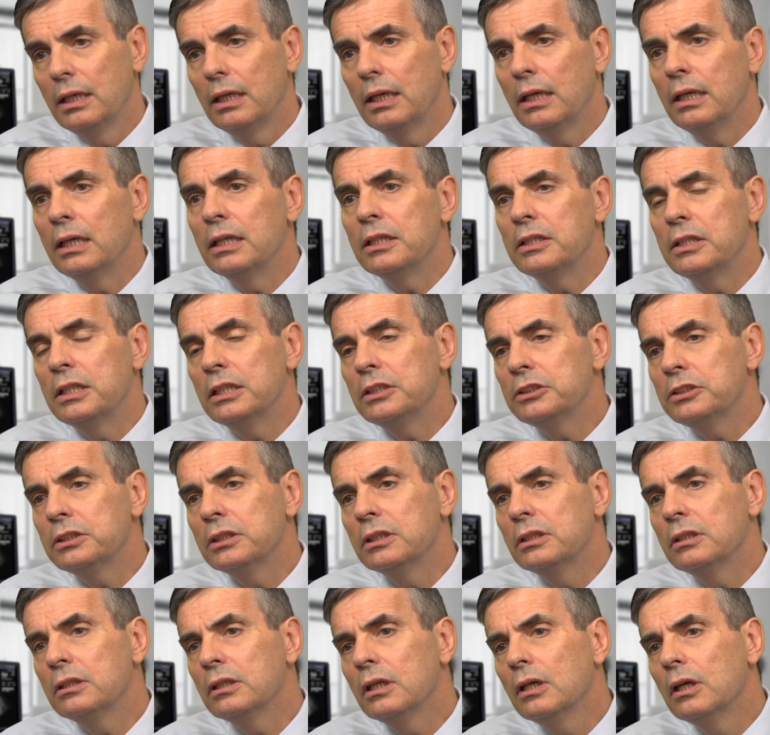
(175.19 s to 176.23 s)
In
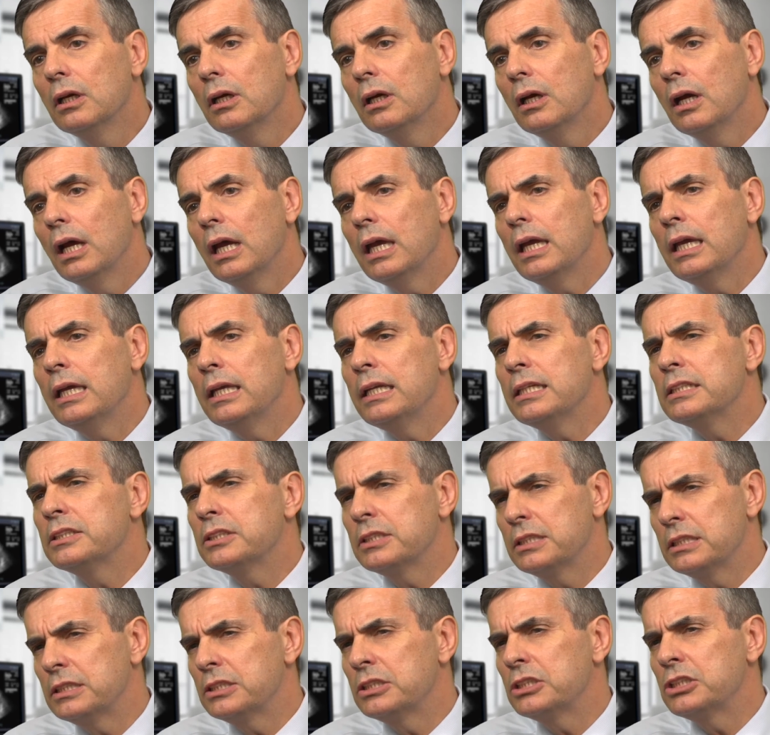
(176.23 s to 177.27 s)
addition, it is
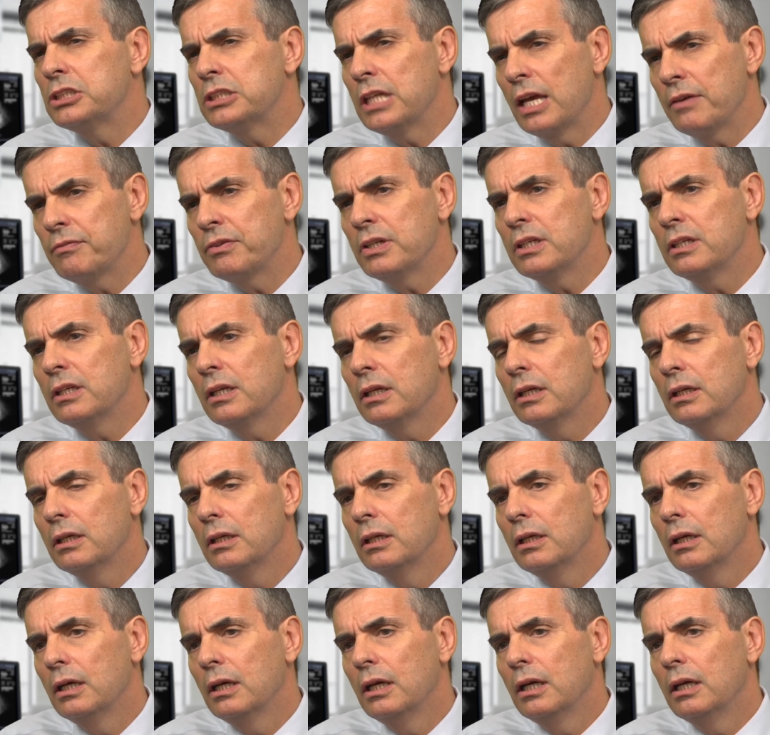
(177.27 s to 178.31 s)
the
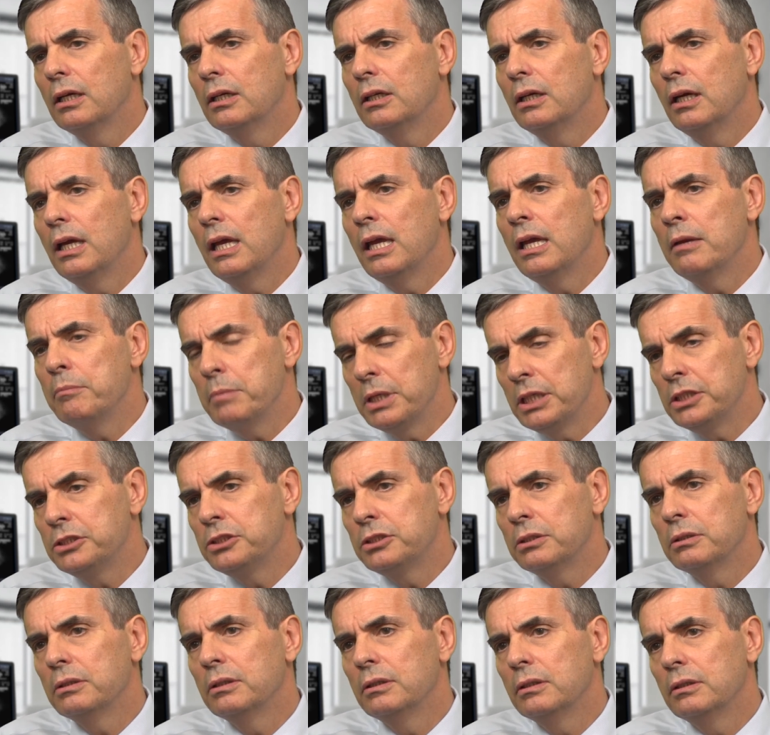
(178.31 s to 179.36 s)

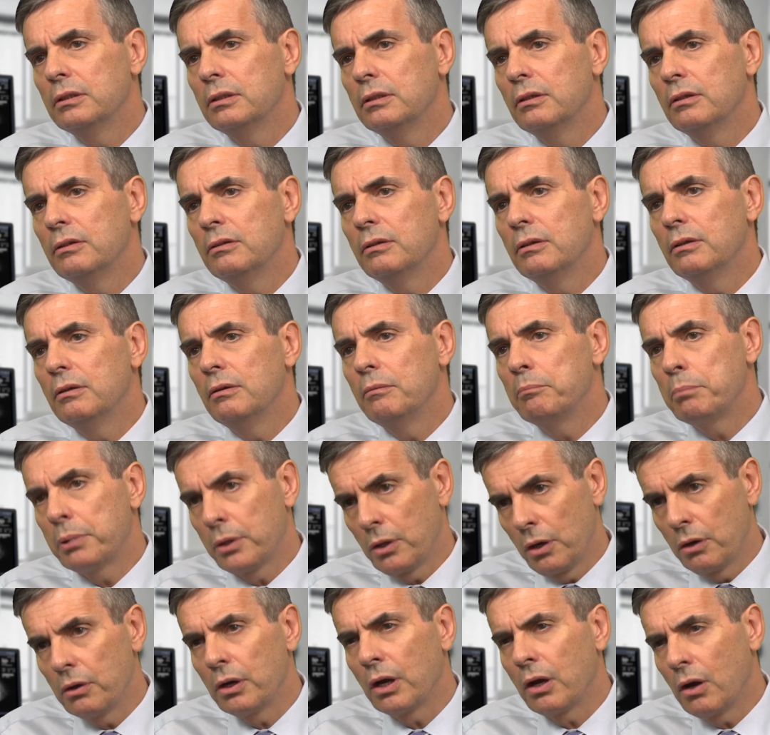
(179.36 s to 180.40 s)
7-image
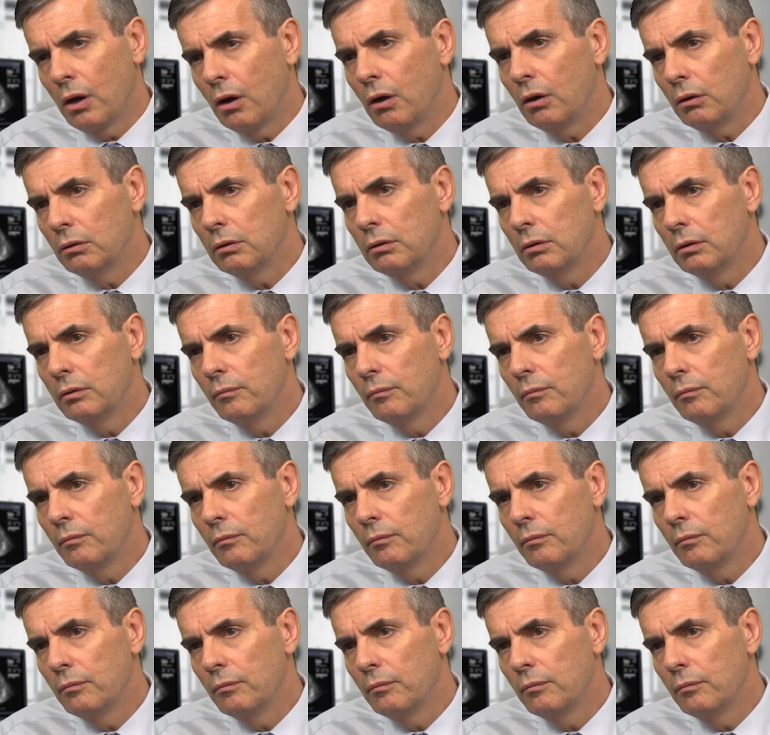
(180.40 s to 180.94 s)
protocol